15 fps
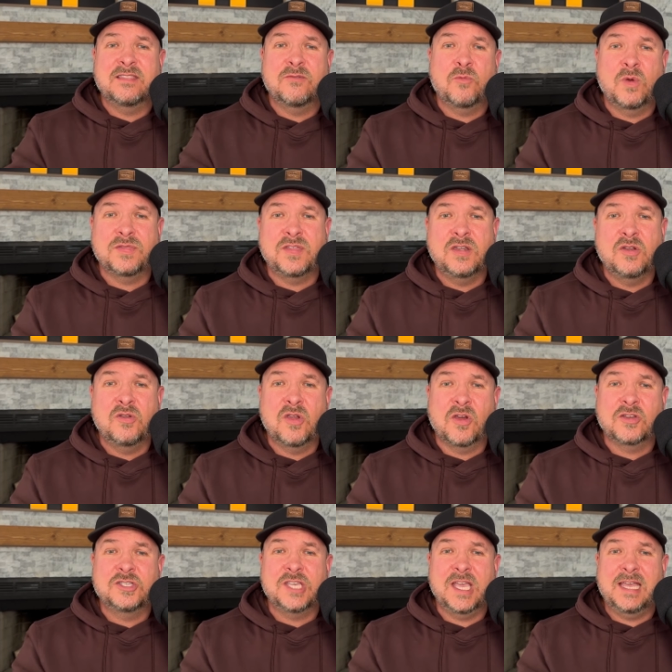with the New
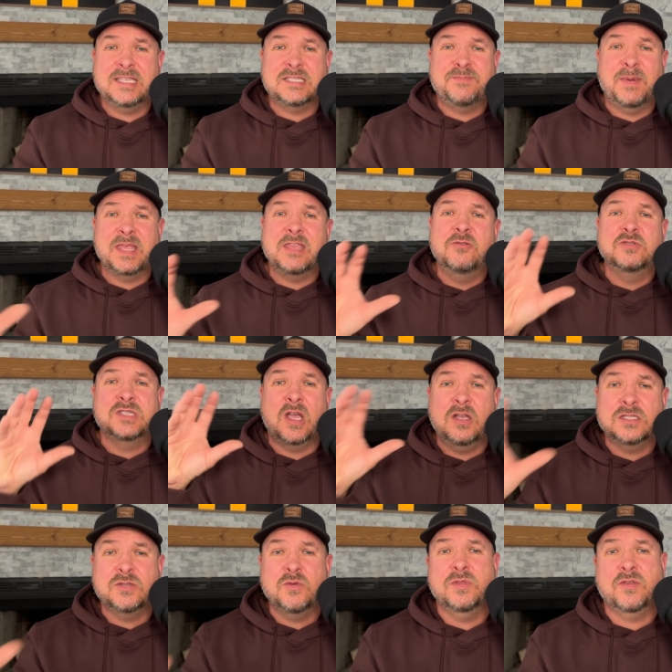York Jets, but he was
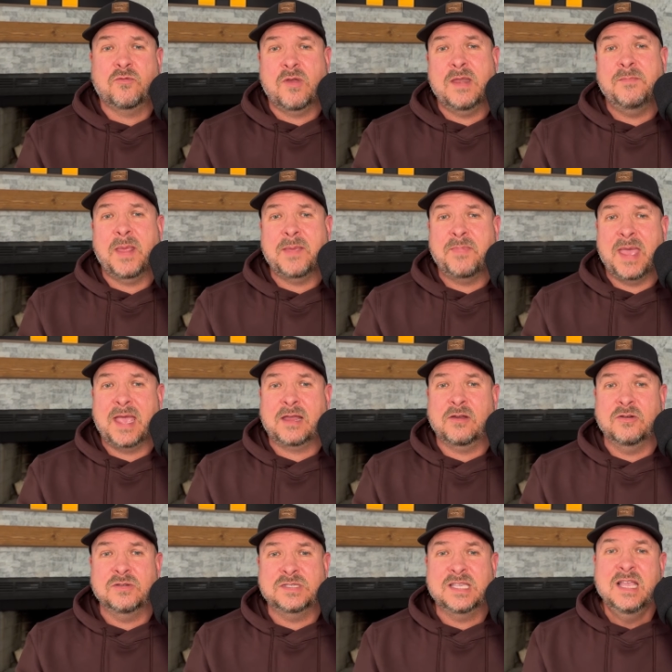also with the Green Bay
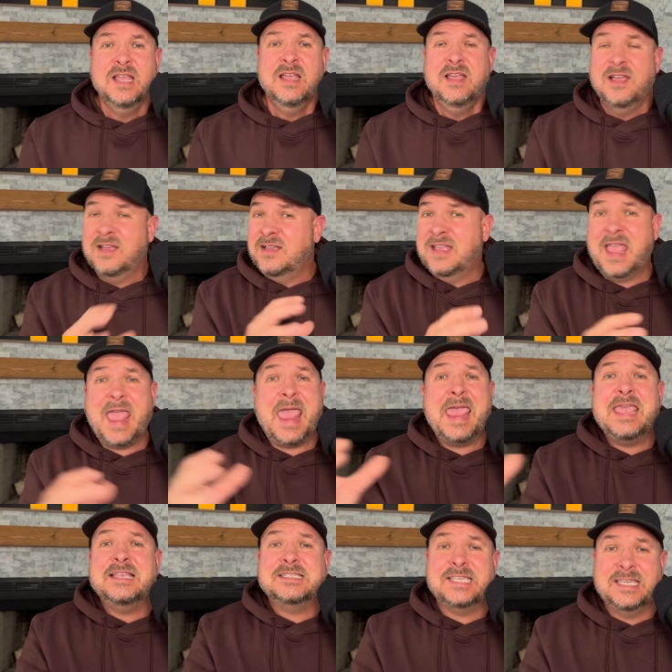Packers
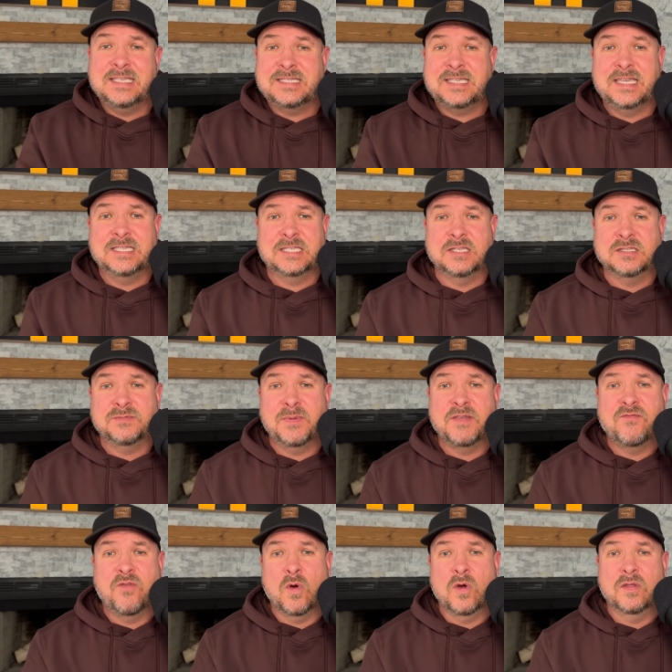18 seasons
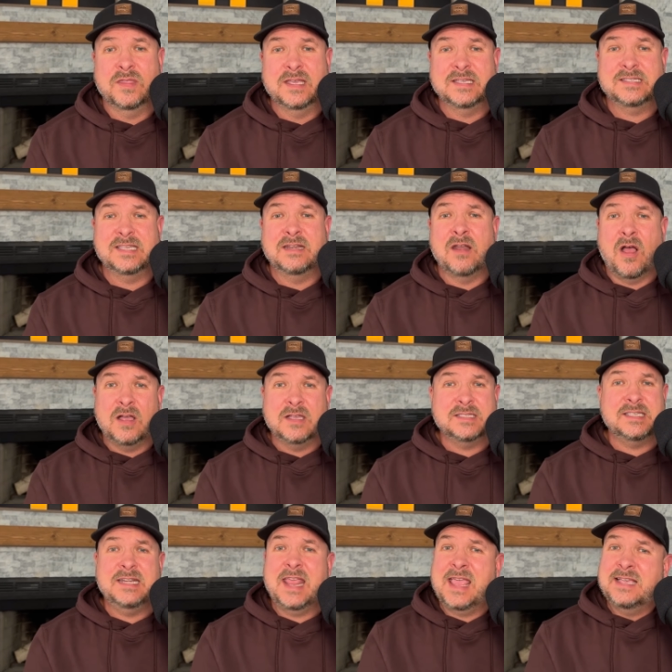before this, and
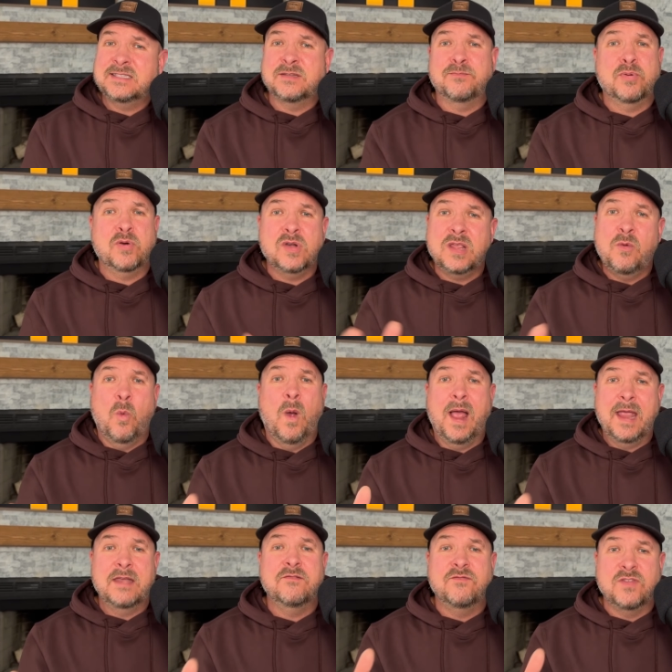Austin has a pretty
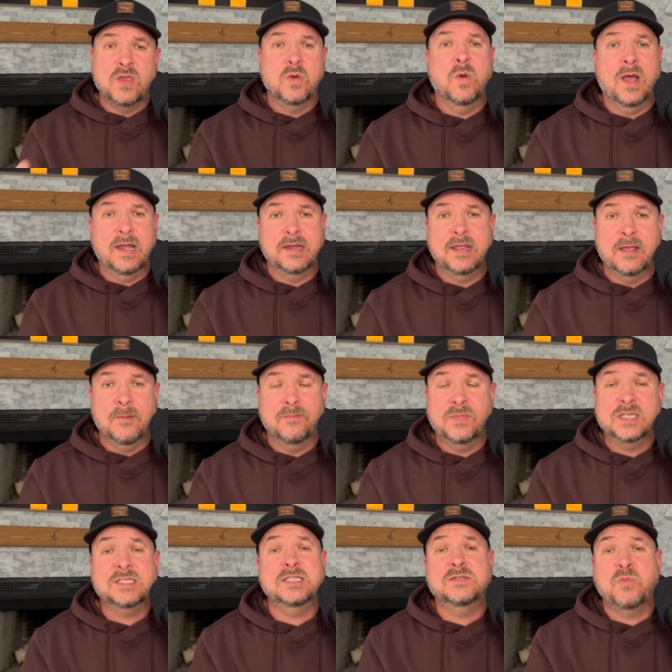wide view on him.
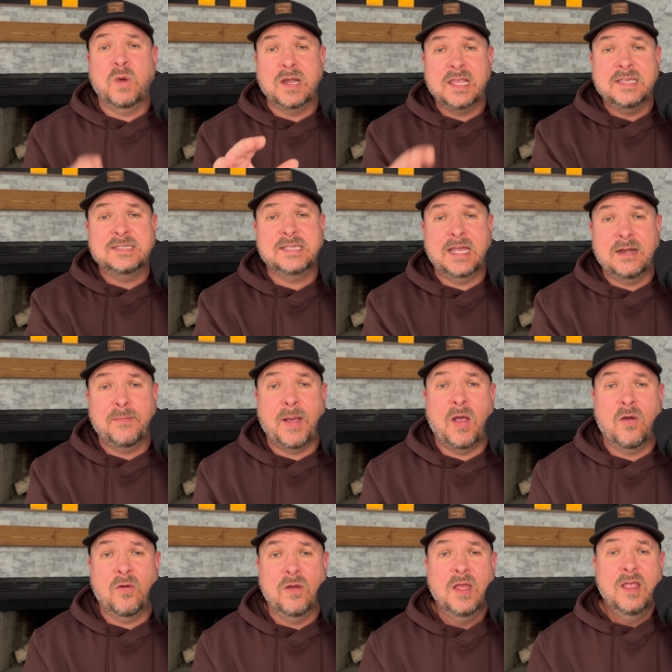This is what he said
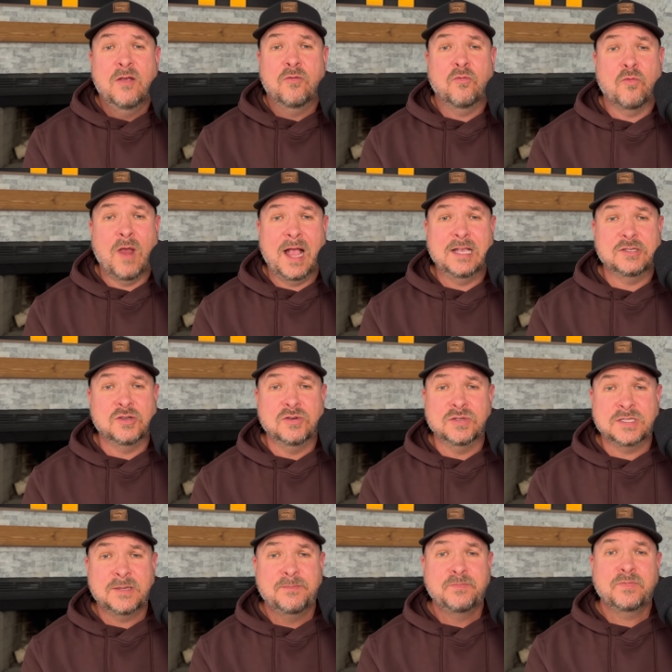about
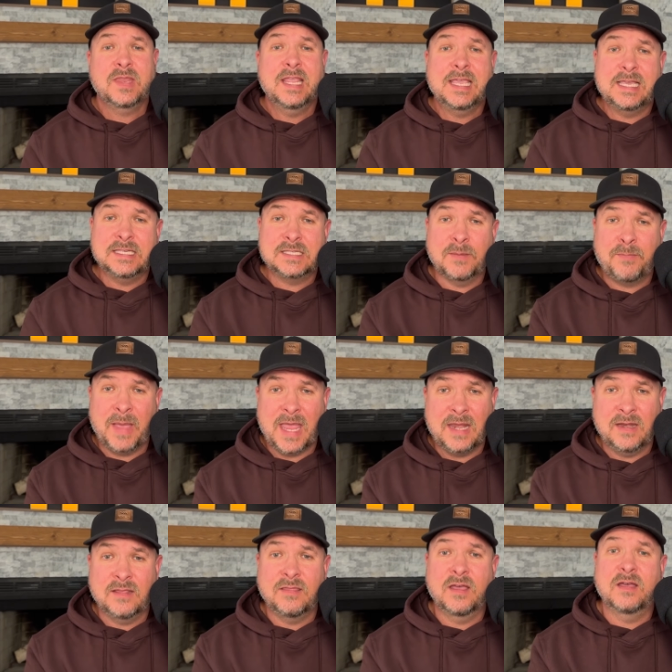Rodgers. He's a
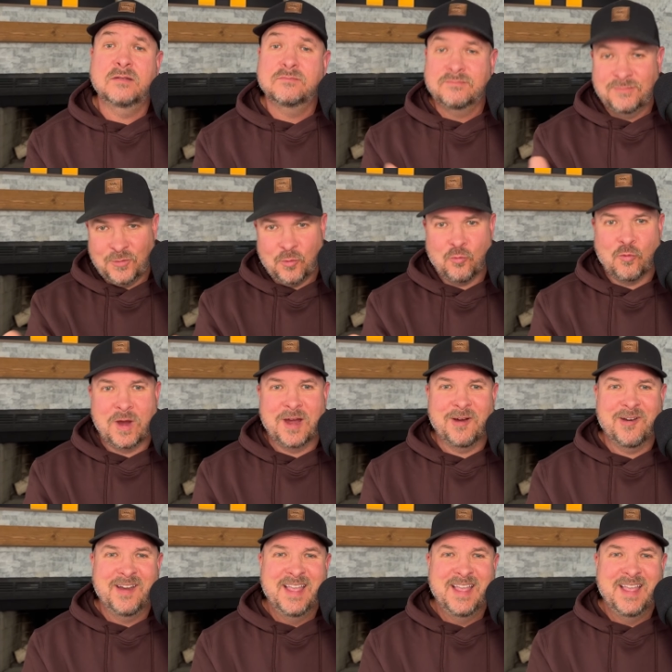pain in the rear.